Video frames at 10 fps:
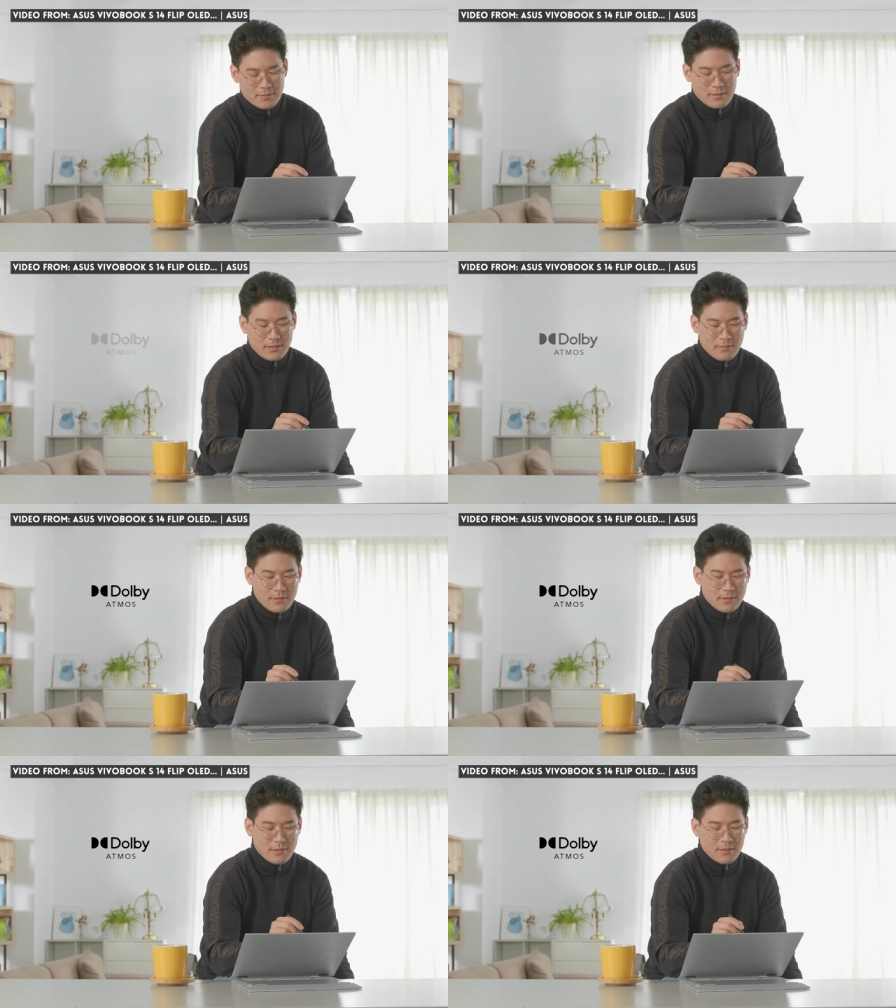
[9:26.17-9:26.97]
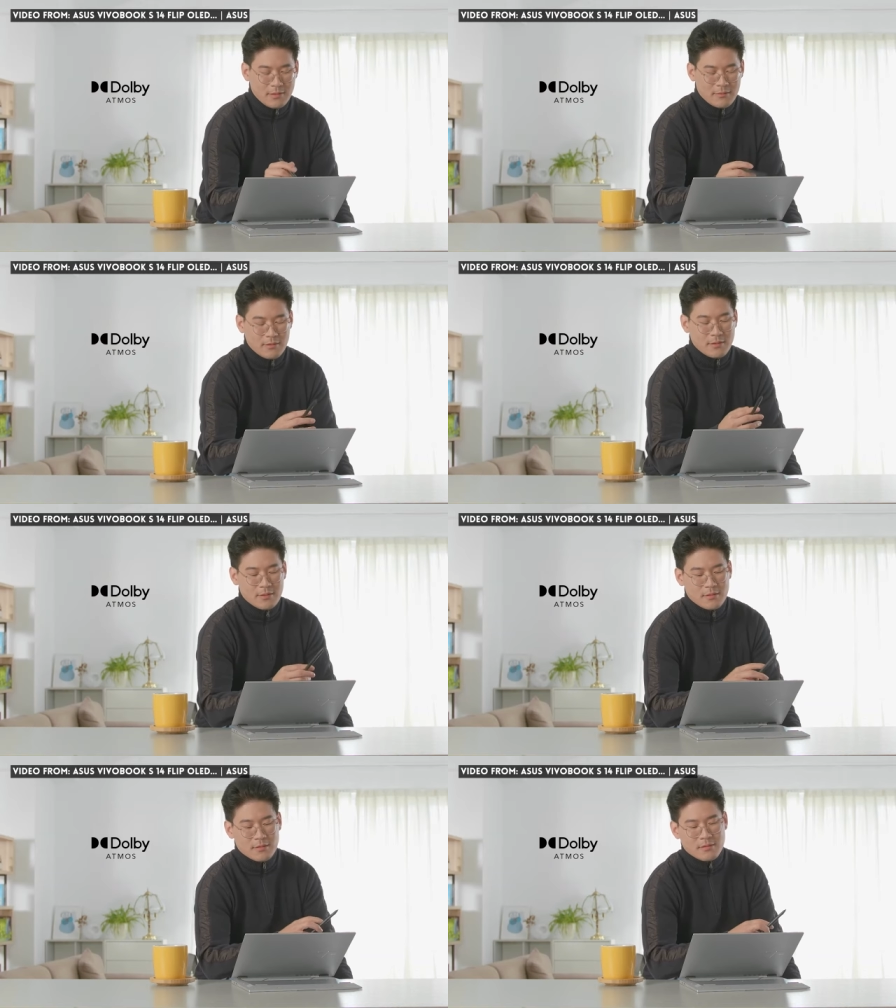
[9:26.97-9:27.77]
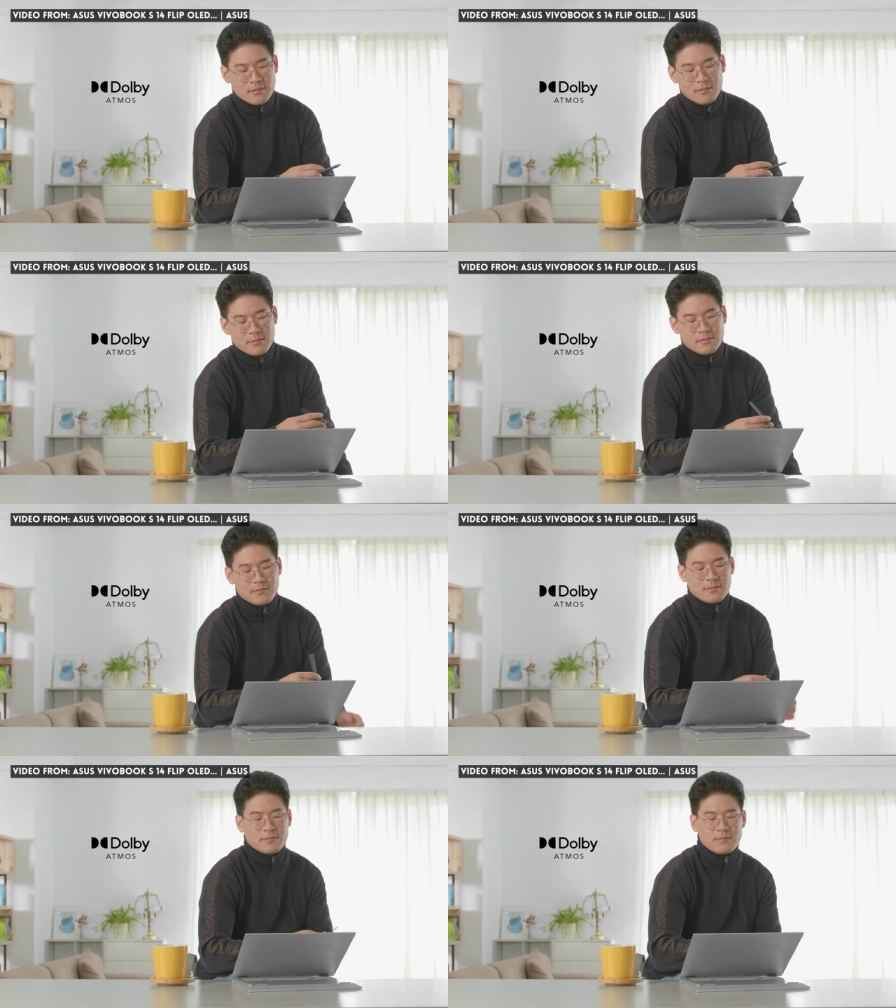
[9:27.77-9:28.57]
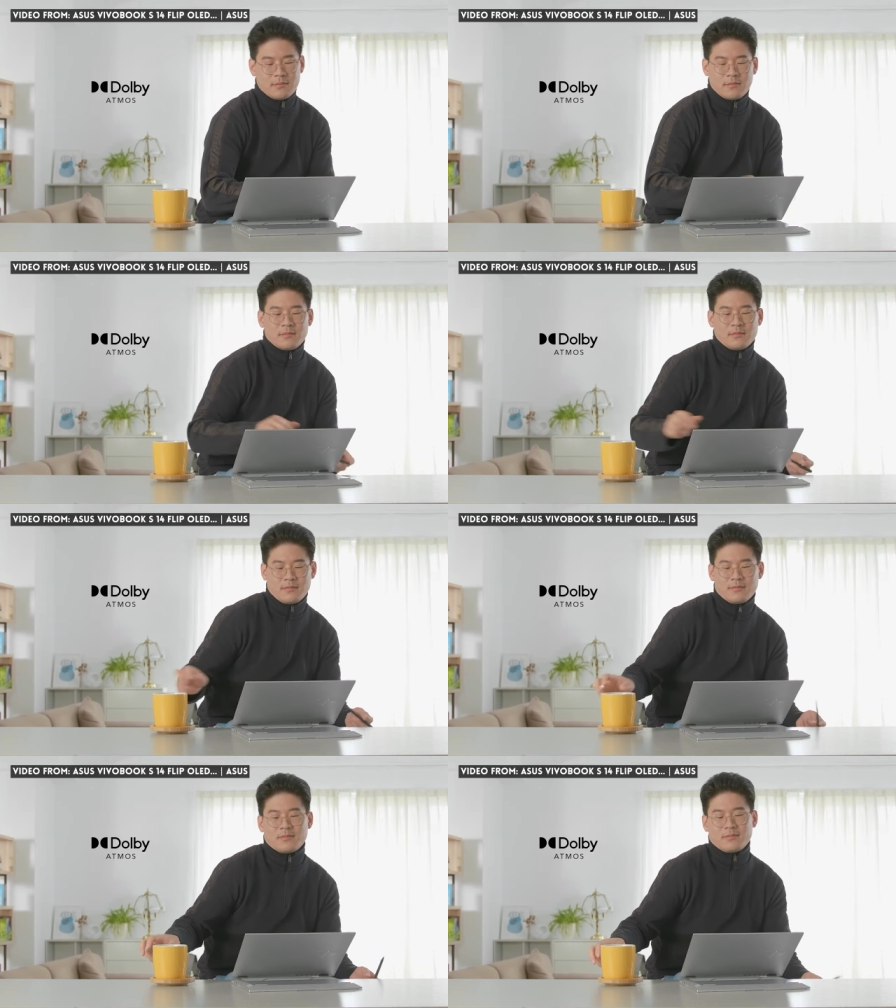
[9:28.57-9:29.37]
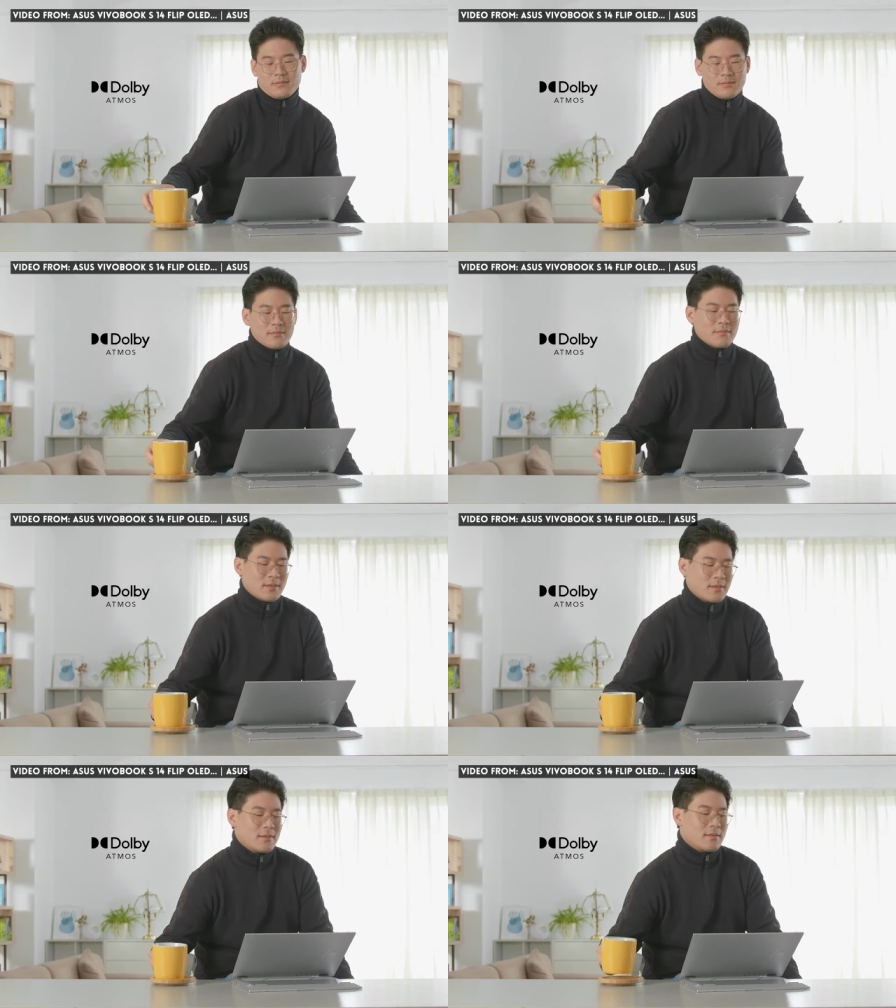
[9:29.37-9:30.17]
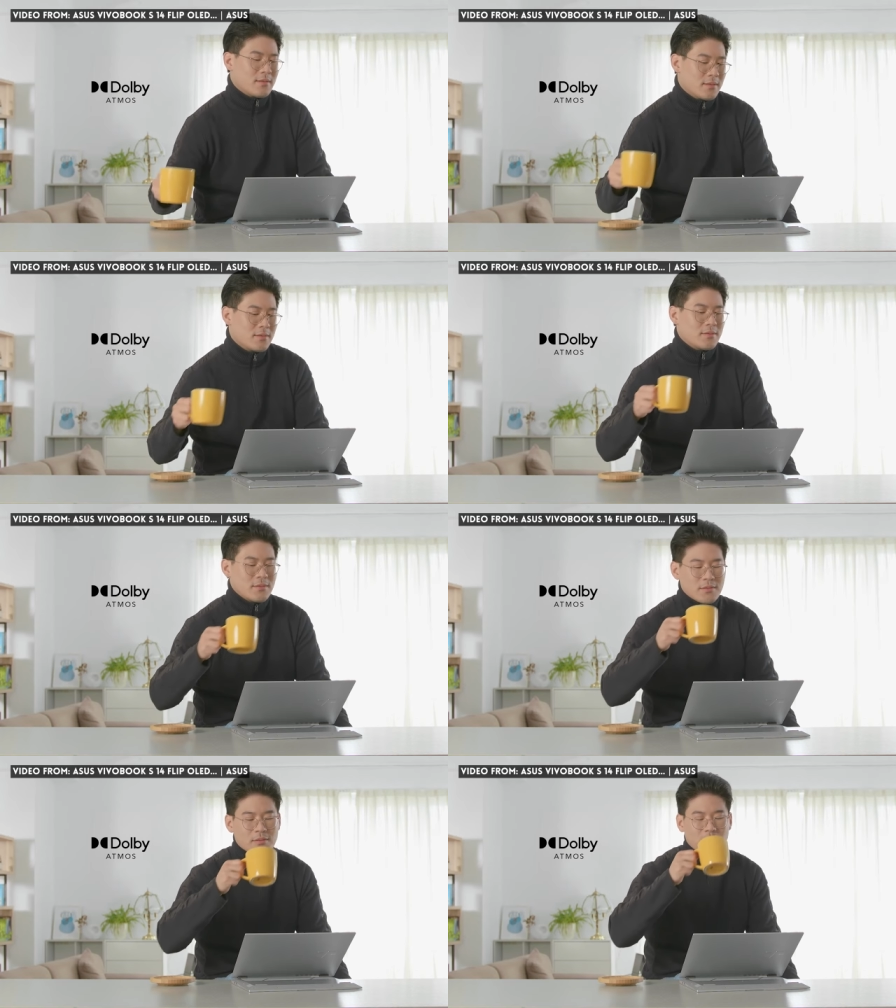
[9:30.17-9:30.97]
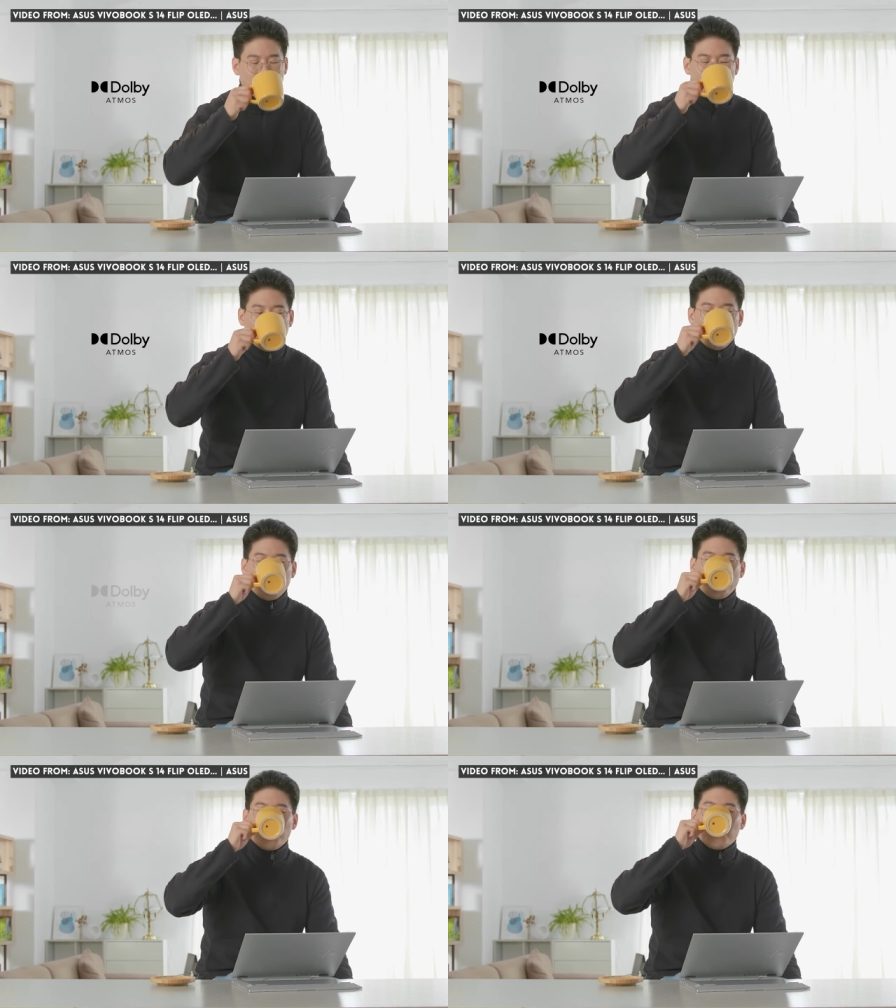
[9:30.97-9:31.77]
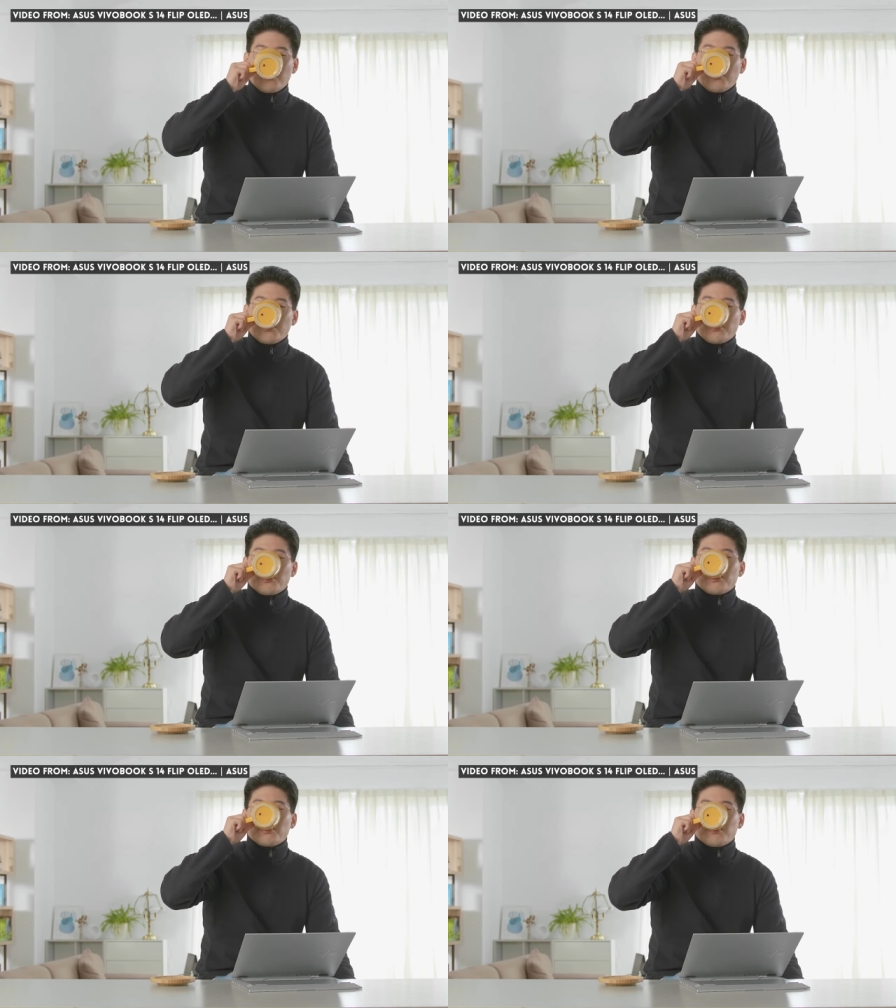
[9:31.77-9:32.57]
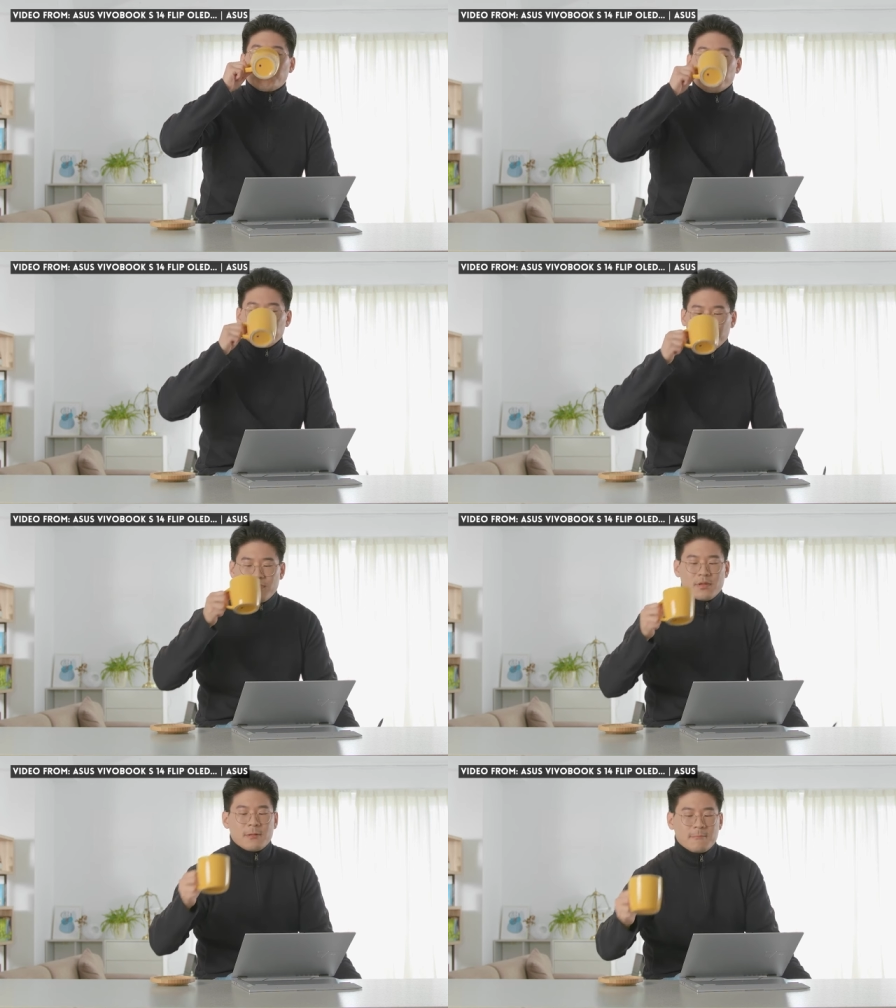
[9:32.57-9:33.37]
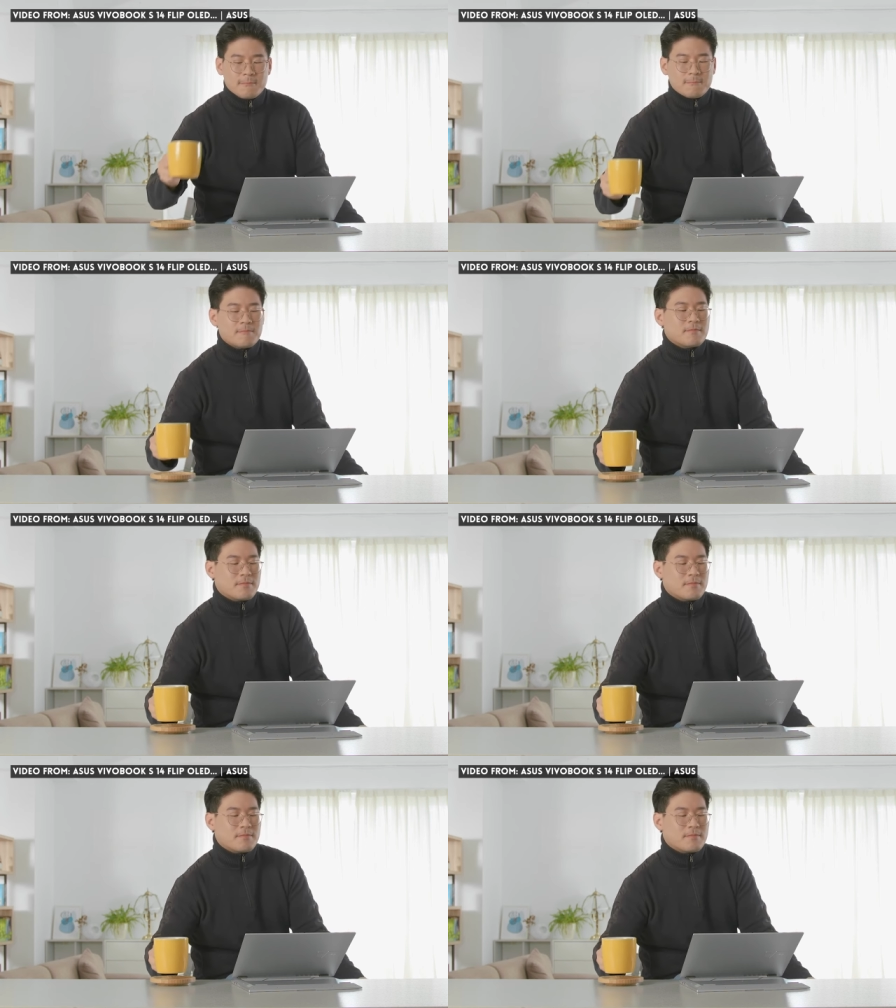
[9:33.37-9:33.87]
sonic range that I would think is good enough considering that they are just built-in speakers. So in a pinch, if you're